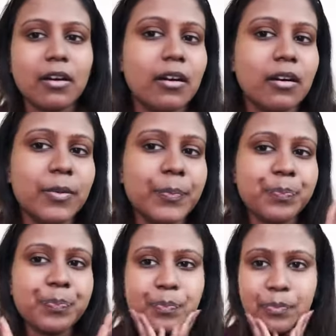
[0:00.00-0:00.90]
Um,
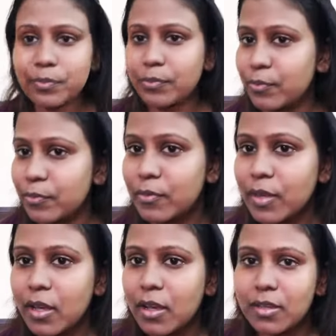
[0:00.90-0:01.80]

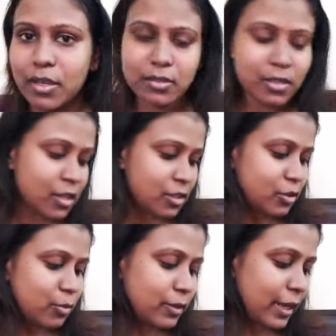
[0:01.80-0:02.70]
yeah.
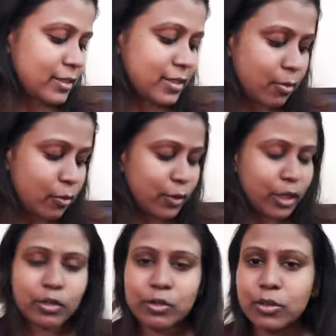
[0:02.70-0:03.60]
So next I'm
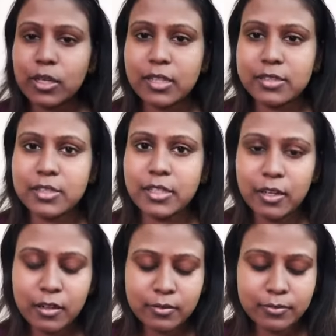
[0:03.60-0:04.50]
moving on to the
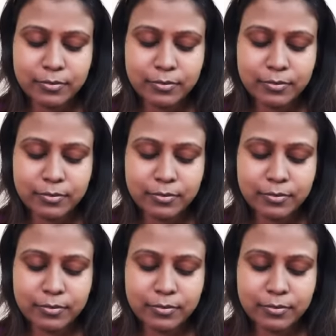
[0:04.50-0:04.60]
concealer.